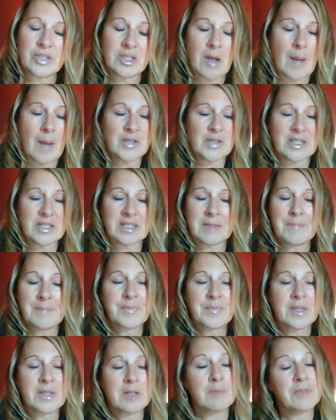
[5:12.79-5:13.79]
So I'm just
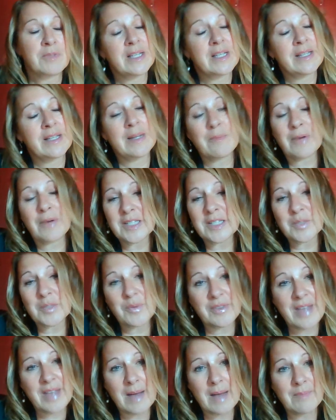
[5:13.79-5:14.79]
completely impressed
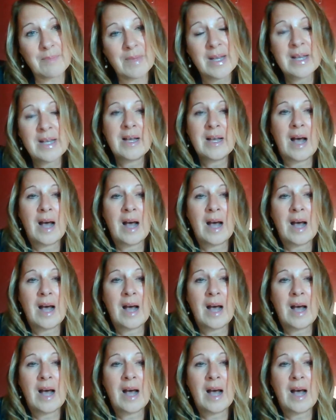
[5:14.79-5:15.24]
with them.